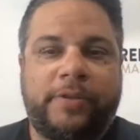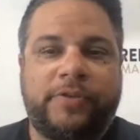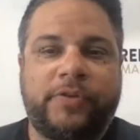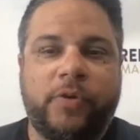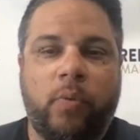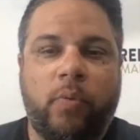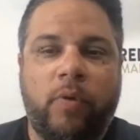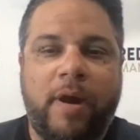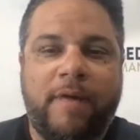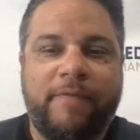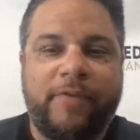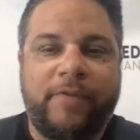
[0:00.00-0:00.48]
So
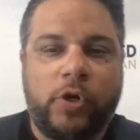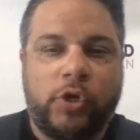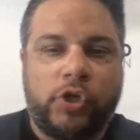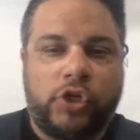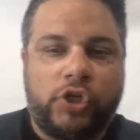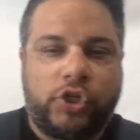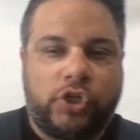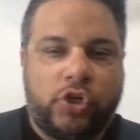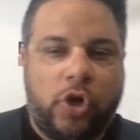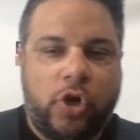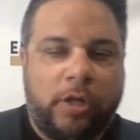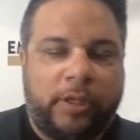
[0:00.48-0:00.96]
wherever you're
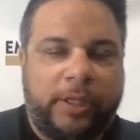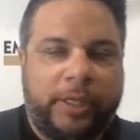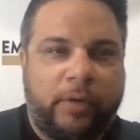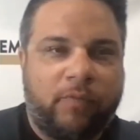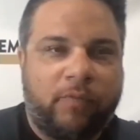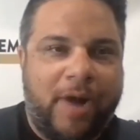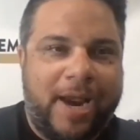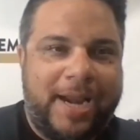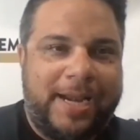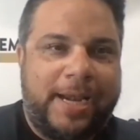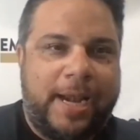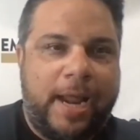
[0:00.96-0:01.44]
struggling
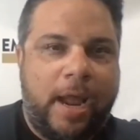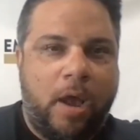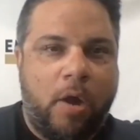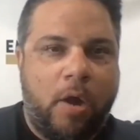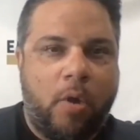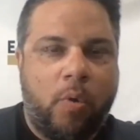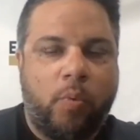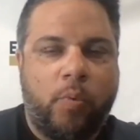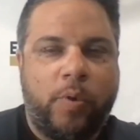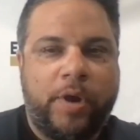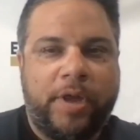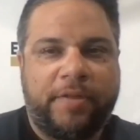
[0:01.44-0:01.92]
right now
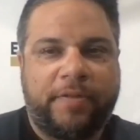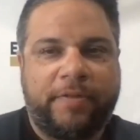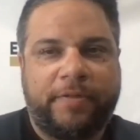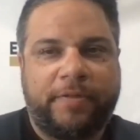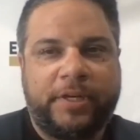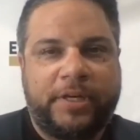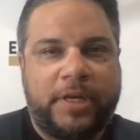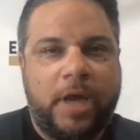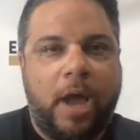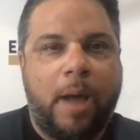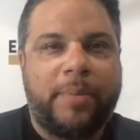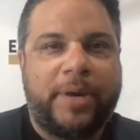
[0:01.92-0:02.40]
with
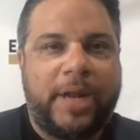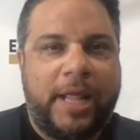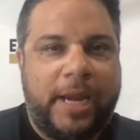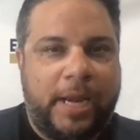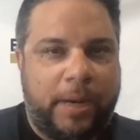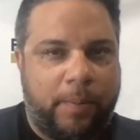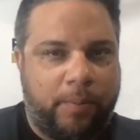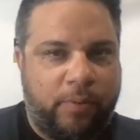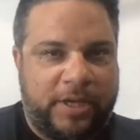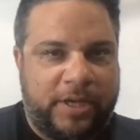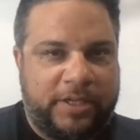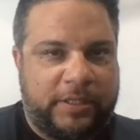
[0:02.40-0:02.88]
the
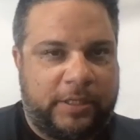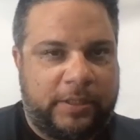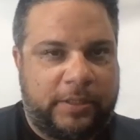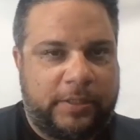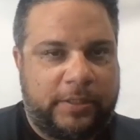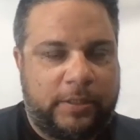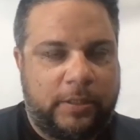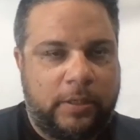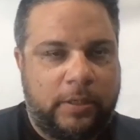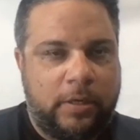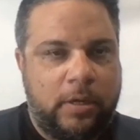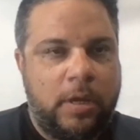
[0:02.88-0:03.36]
dominating
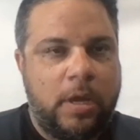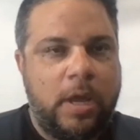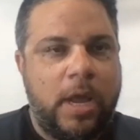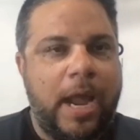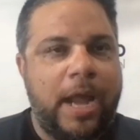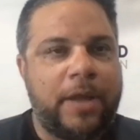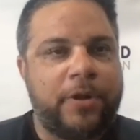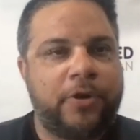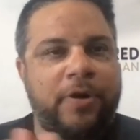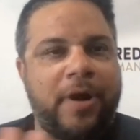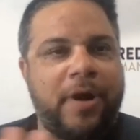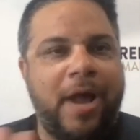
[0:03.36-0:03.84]
presence
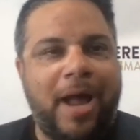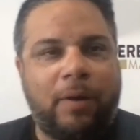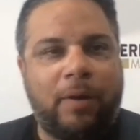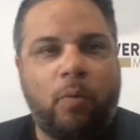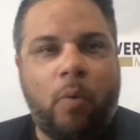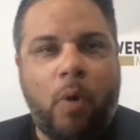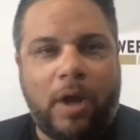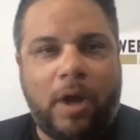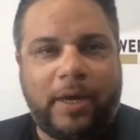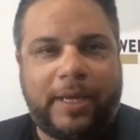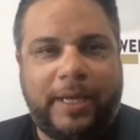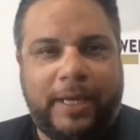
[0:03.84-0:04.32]
and you're not
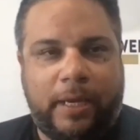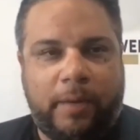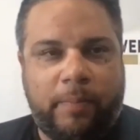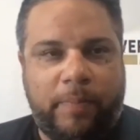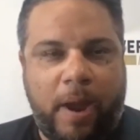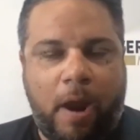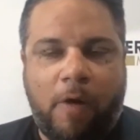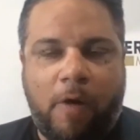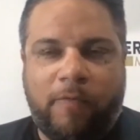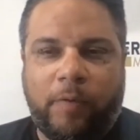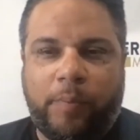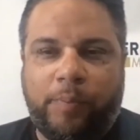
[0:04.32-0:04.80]
walking in
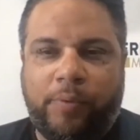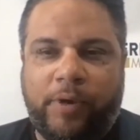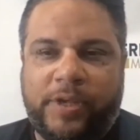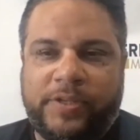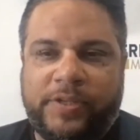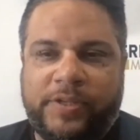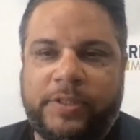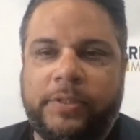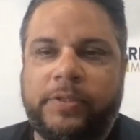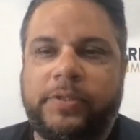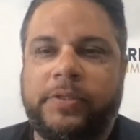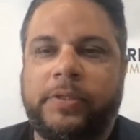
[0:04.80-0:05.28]
powerful
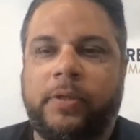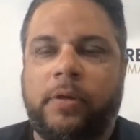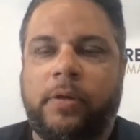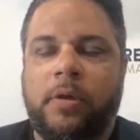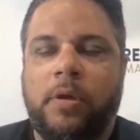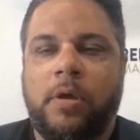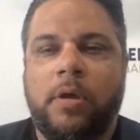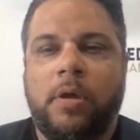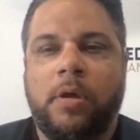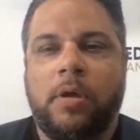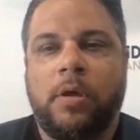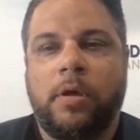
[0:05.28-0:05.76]
presence,
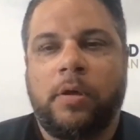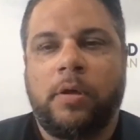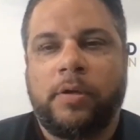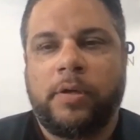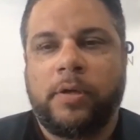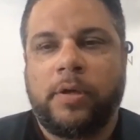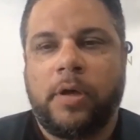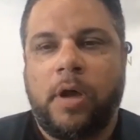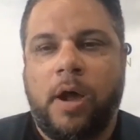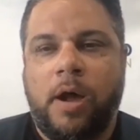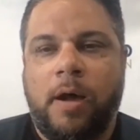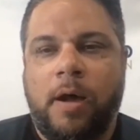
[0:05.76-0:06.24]

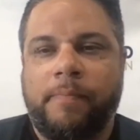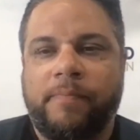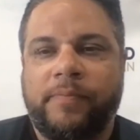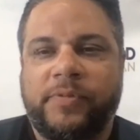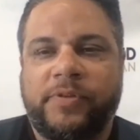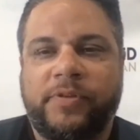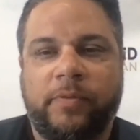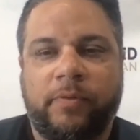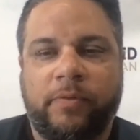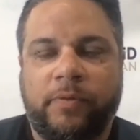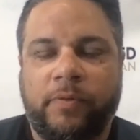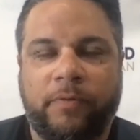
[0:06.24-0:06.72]

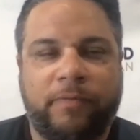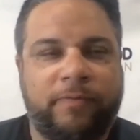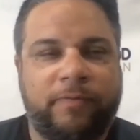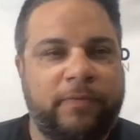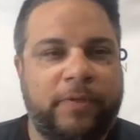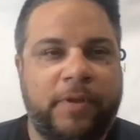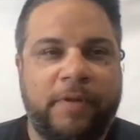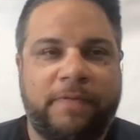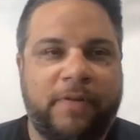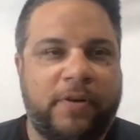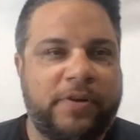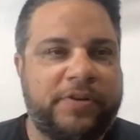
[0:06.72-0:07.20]

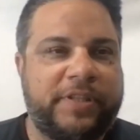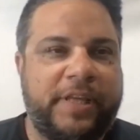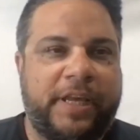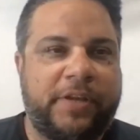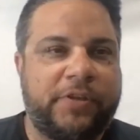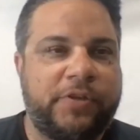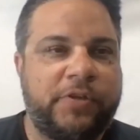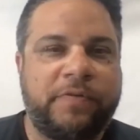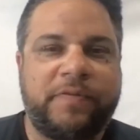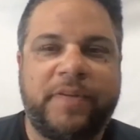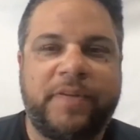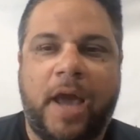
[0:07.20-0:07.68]
the first thing
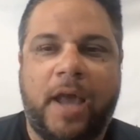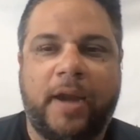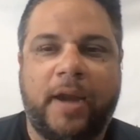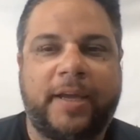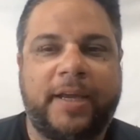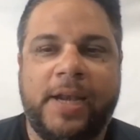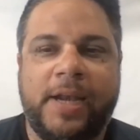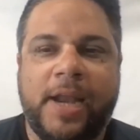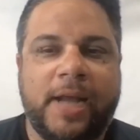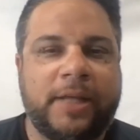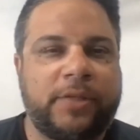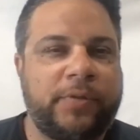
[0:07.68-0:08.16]
is you've got to
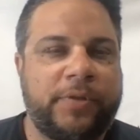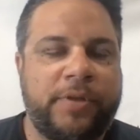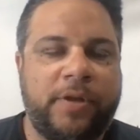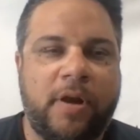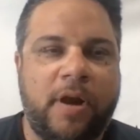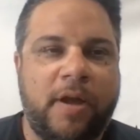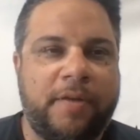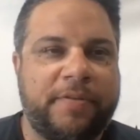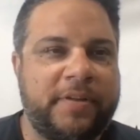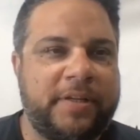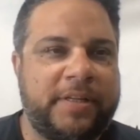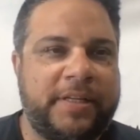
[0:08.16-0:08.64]
connect with your
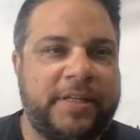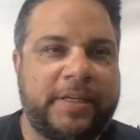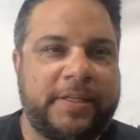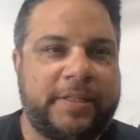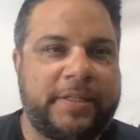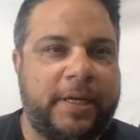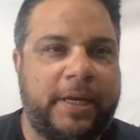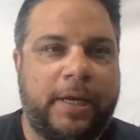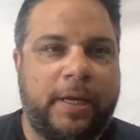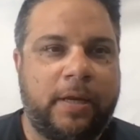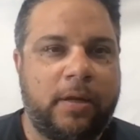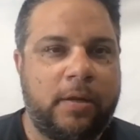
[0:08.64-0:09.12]

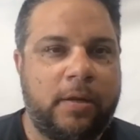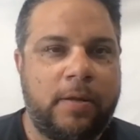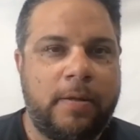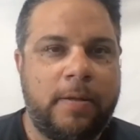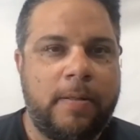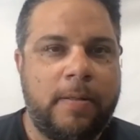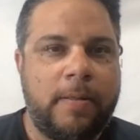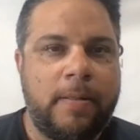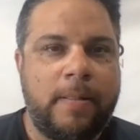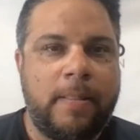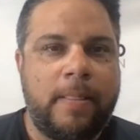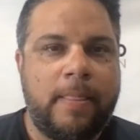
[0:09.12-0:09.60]
authenticity.
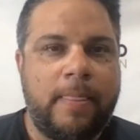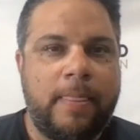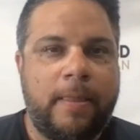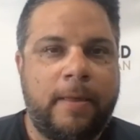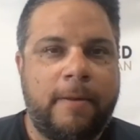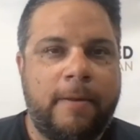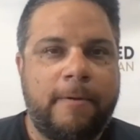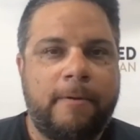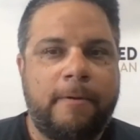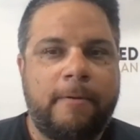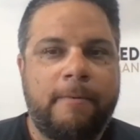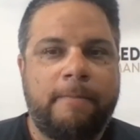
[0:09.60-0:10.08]

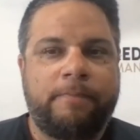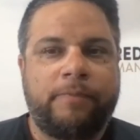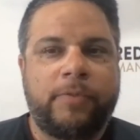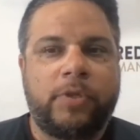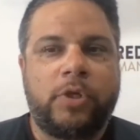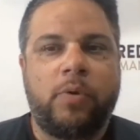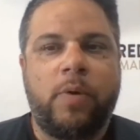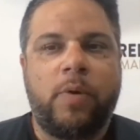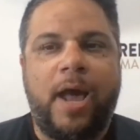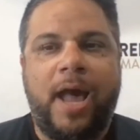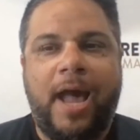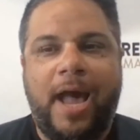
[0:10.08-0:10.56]

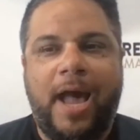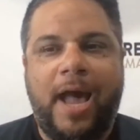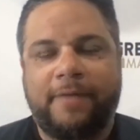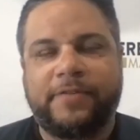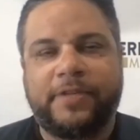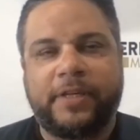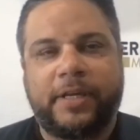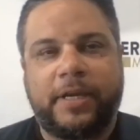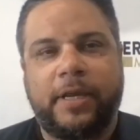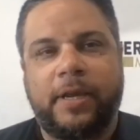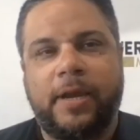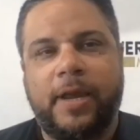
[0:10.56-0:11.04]
You have
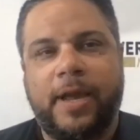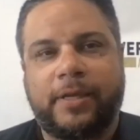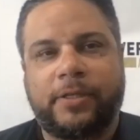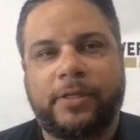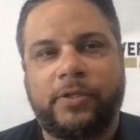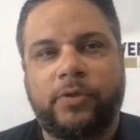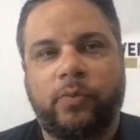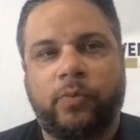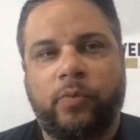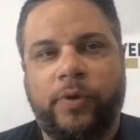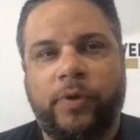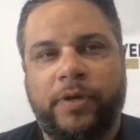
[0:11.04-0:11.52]
to
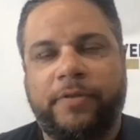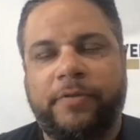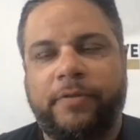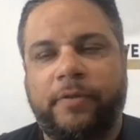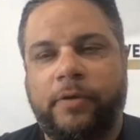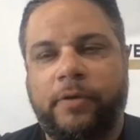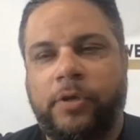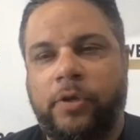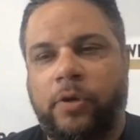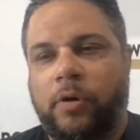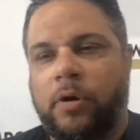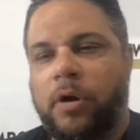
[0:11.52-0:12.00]
connect with
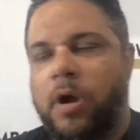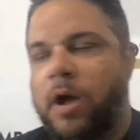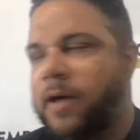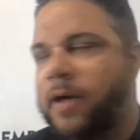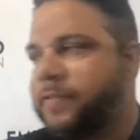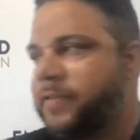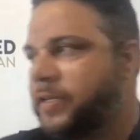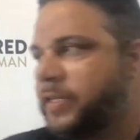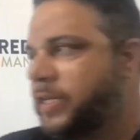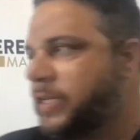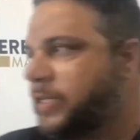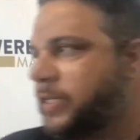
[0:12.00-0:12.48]
your
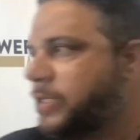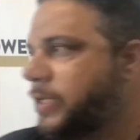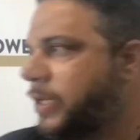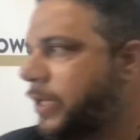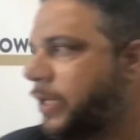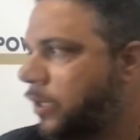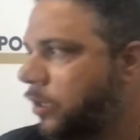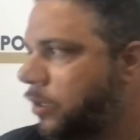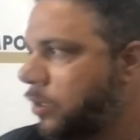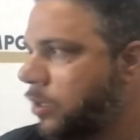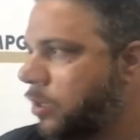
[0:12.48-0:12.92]
authenticity.